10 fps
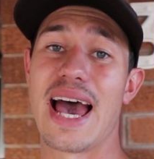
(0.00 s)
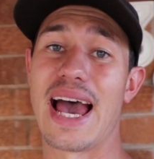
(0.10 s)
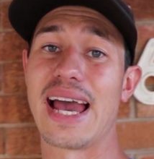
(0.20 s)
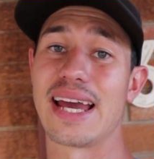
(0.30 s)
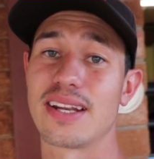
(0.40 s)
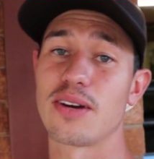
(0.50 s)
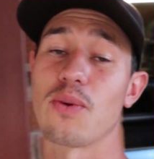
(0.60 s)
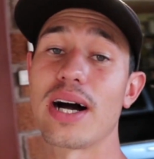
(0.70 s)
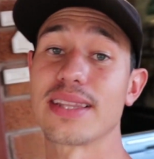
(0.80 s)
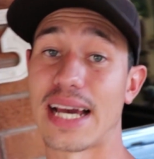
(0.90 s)
And
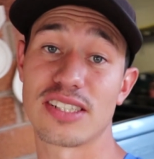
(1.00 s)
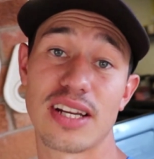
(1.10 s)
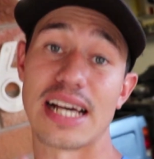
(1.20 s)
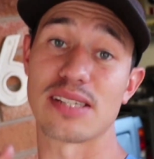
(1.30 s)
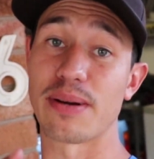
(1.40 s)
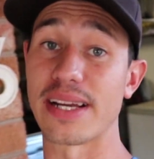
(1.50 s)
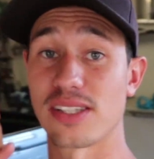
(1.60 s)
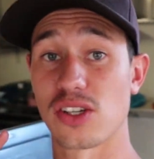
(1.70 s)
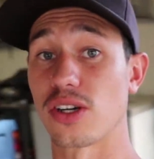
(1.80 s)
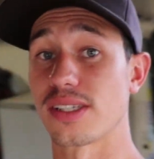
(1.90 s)
while naturally aspirated
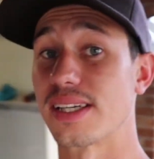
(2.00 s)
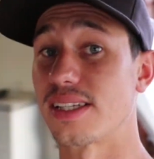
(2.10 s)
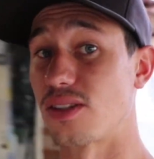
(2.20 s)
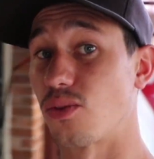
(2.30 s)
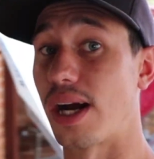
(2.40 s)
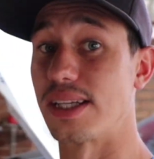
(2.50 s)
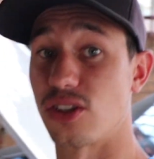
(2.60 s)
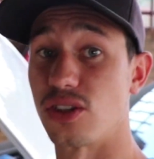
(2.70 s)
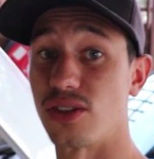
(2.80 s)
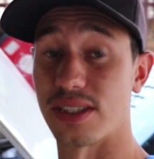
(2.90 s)
cars get it right
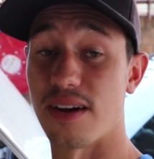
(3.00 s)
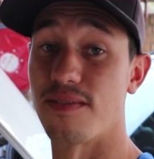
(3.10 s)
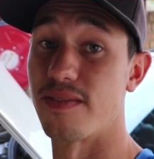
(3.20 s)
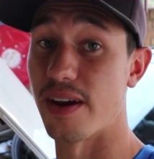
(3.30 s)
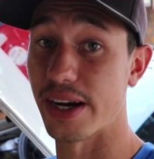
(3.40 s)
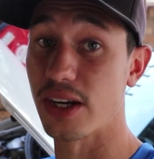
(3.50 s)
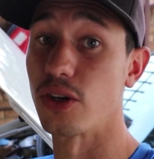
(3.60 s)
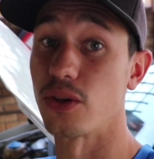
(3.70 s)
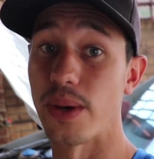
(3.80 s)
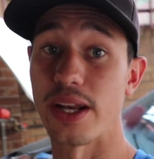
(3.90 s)
to sound very
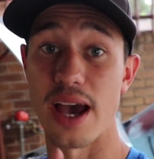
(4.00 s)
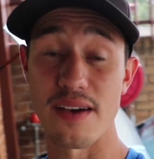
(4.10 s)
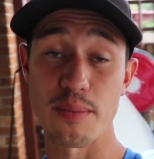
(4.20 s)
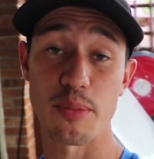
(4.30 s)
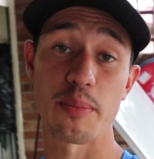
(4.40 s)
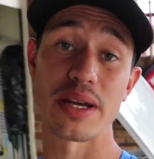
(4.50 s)
good when you have a proper